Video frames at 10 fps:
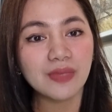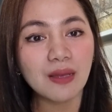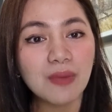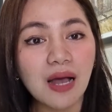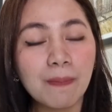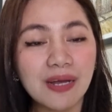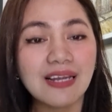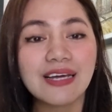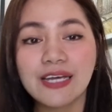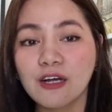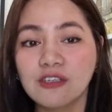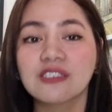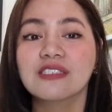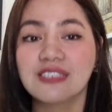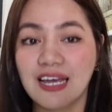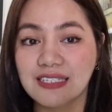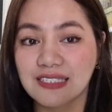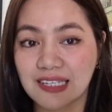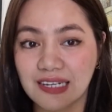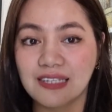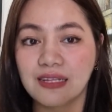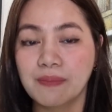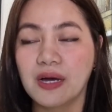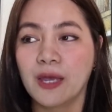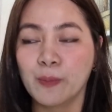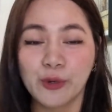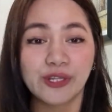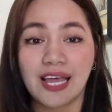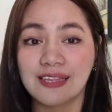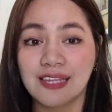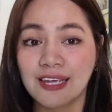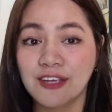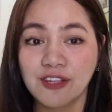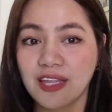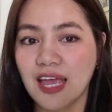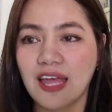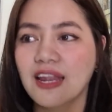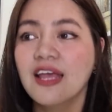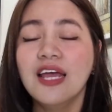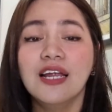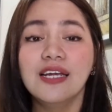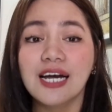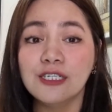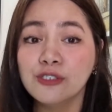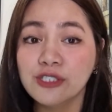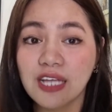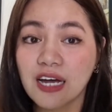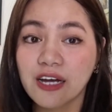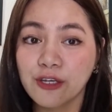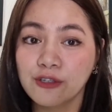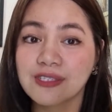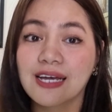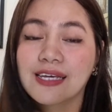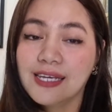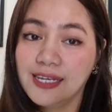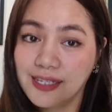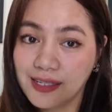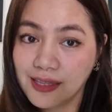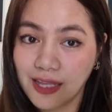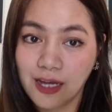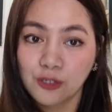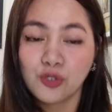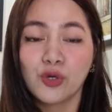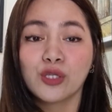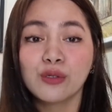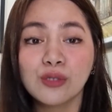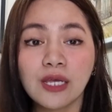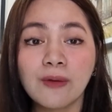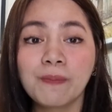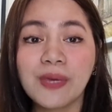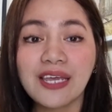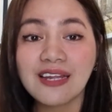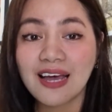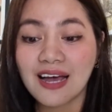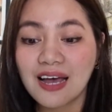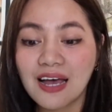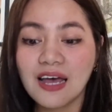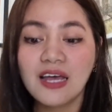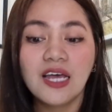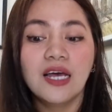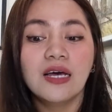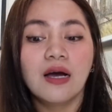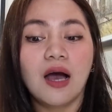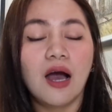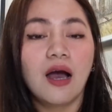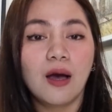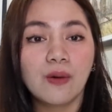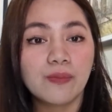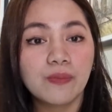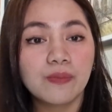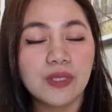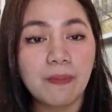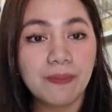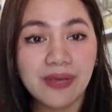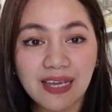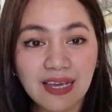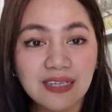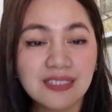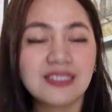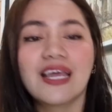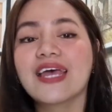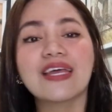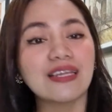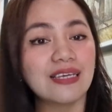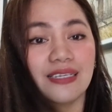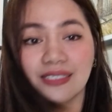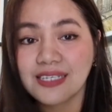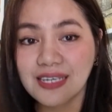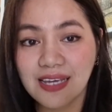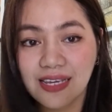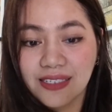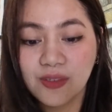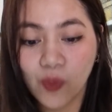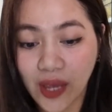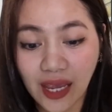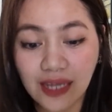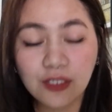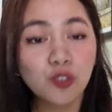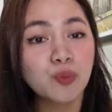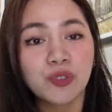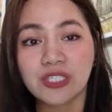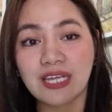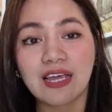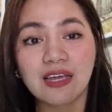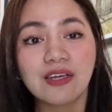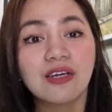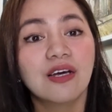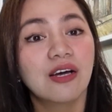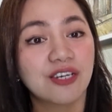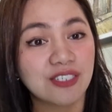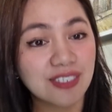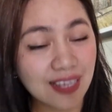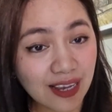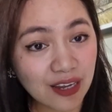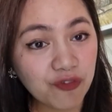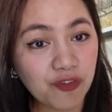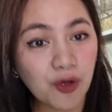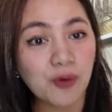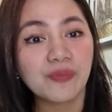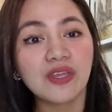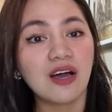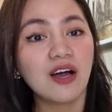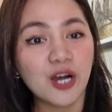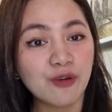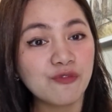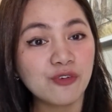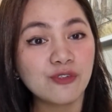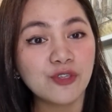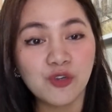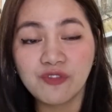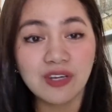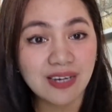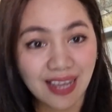makapaglagay ako ng sunscreen. Napaka-importante ngayon yan. Lalo na ngayon, tag-init na. So, ito na yung pinaka- the best and easiest ways to protect our skin from the harmful UV